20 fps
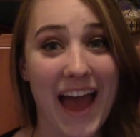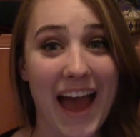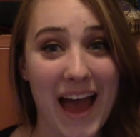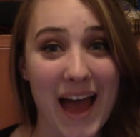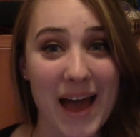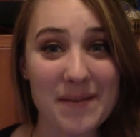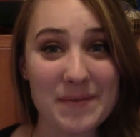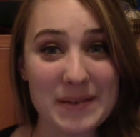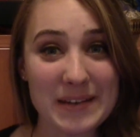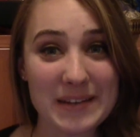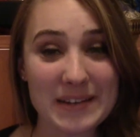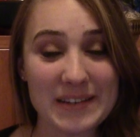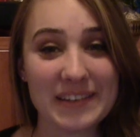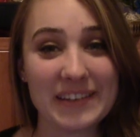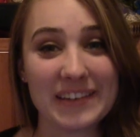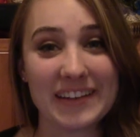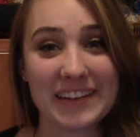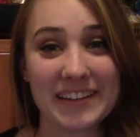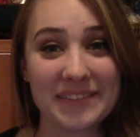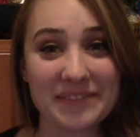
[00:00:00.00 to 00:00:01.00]
Happy New
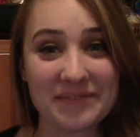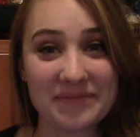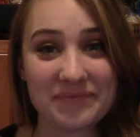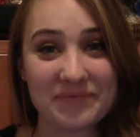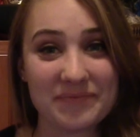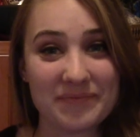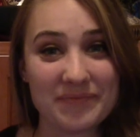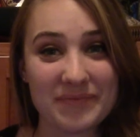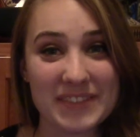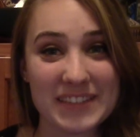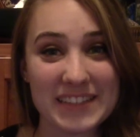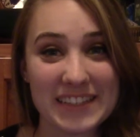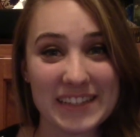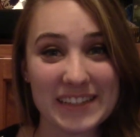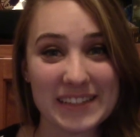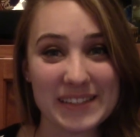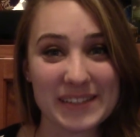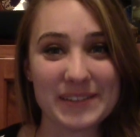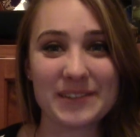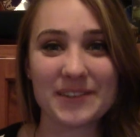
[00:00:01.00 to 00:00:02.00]
Year. See you
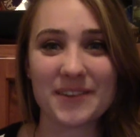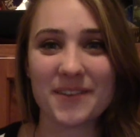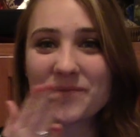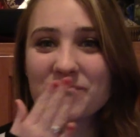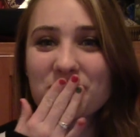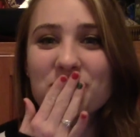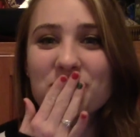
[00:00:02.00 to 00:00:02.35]
soon.